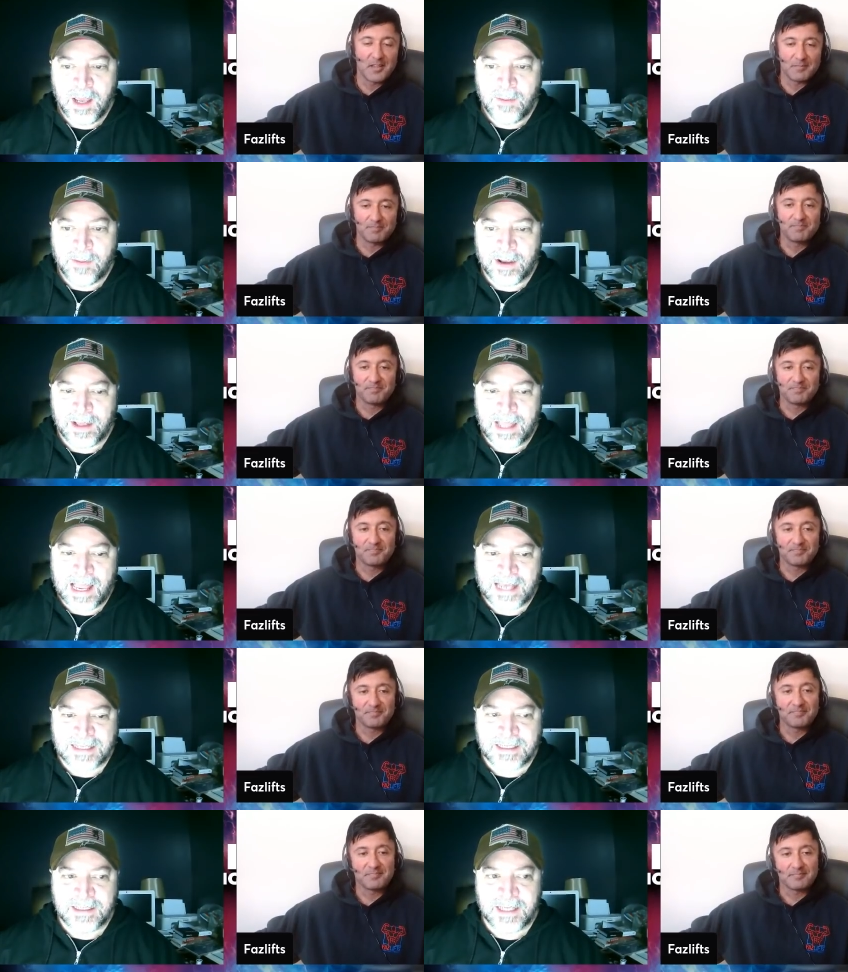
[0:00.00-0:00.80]
Speaker 1: my
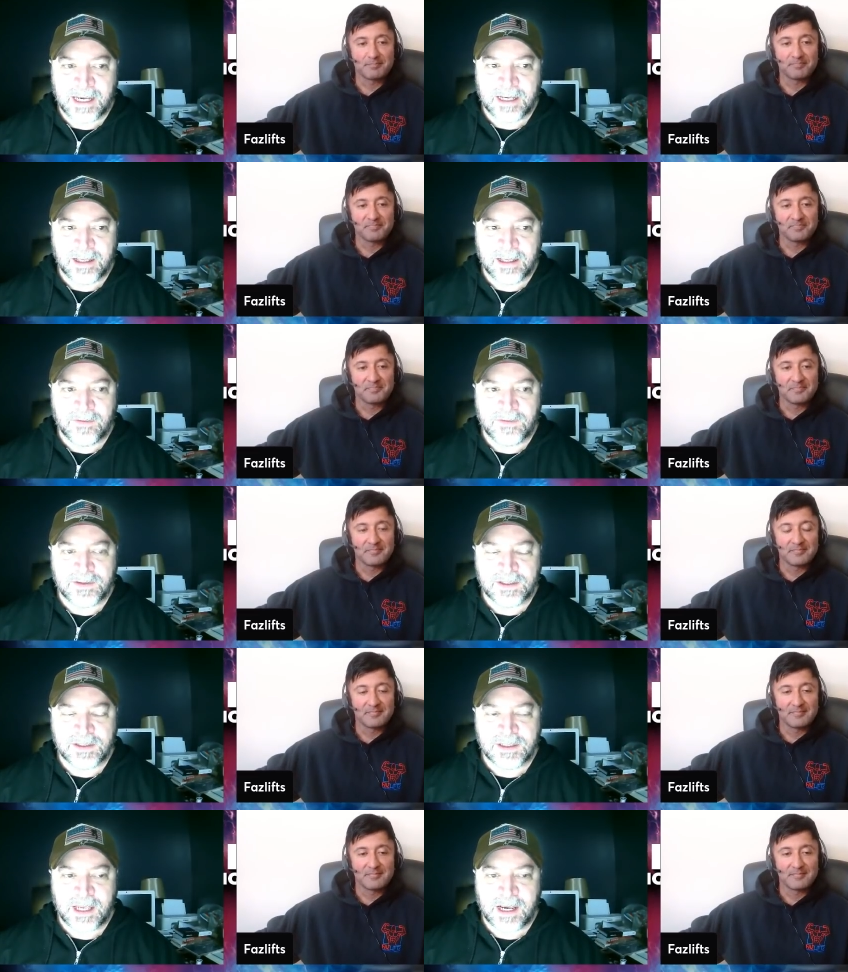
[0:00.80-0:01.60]
last deadlift
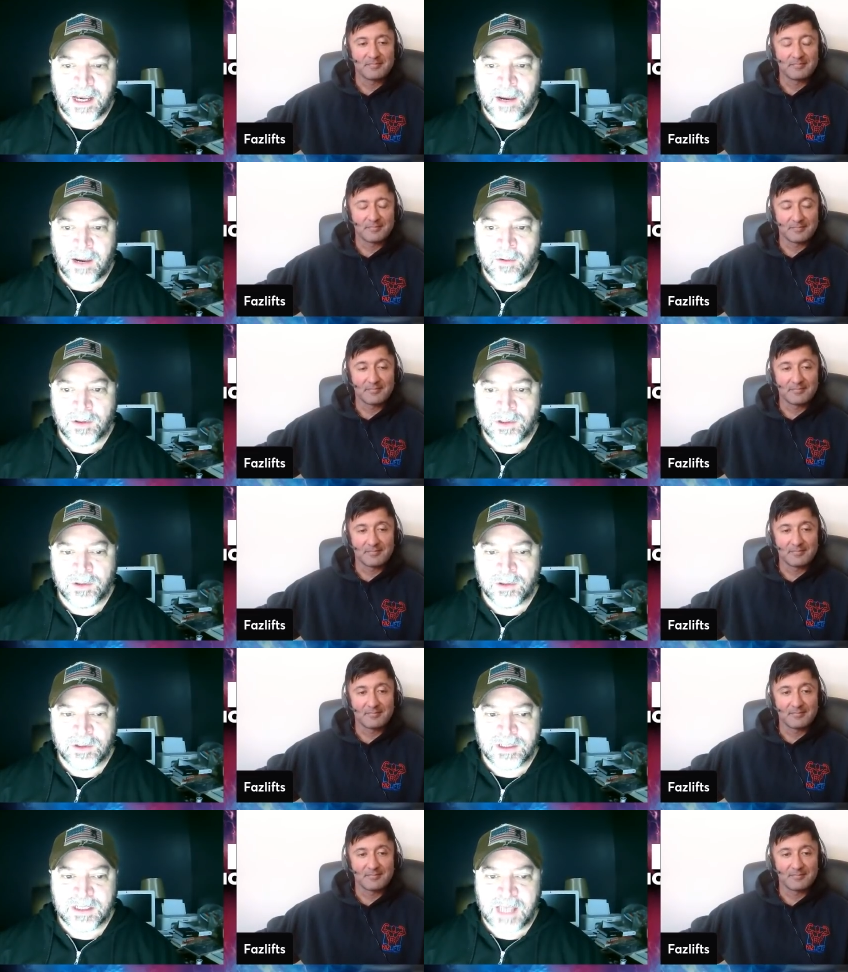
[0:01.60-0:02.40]
set, I would do a
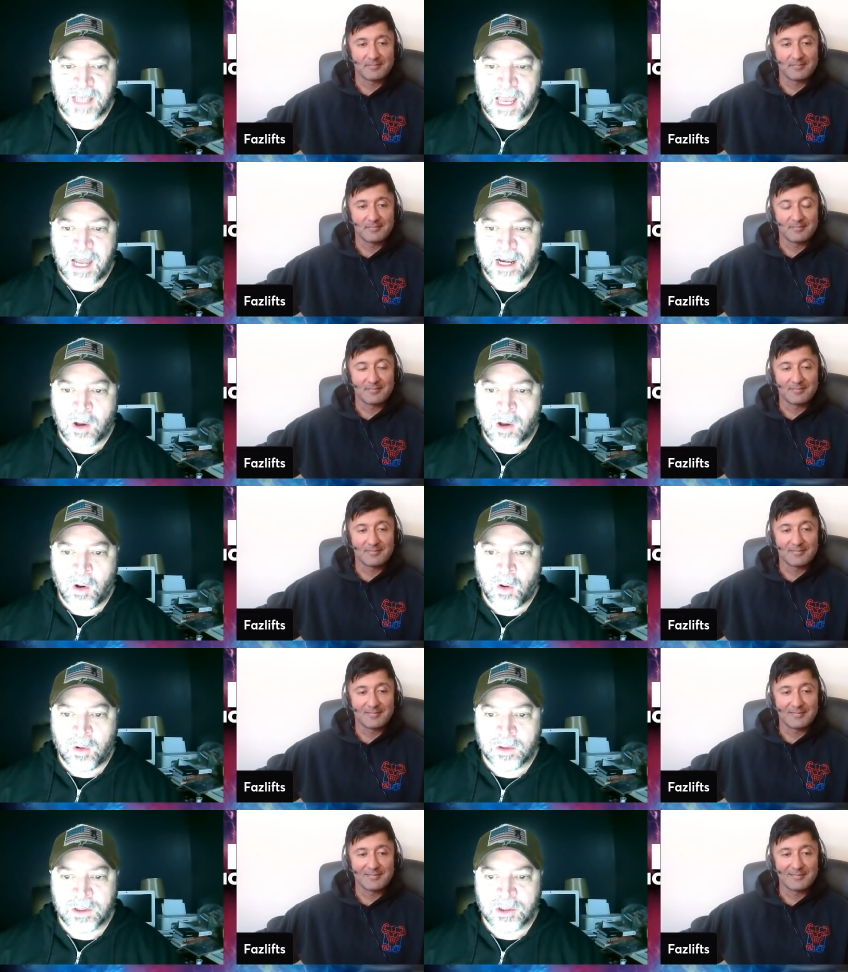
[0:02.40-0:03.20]
static hold
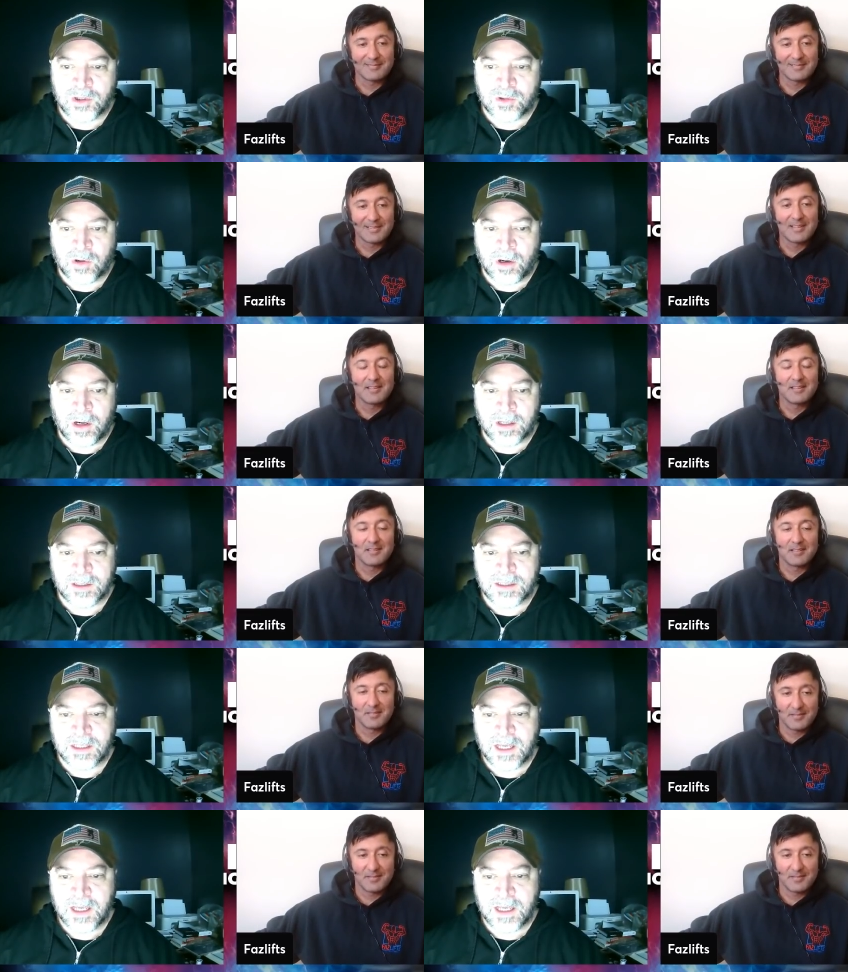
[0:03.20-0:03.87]
and shrugs.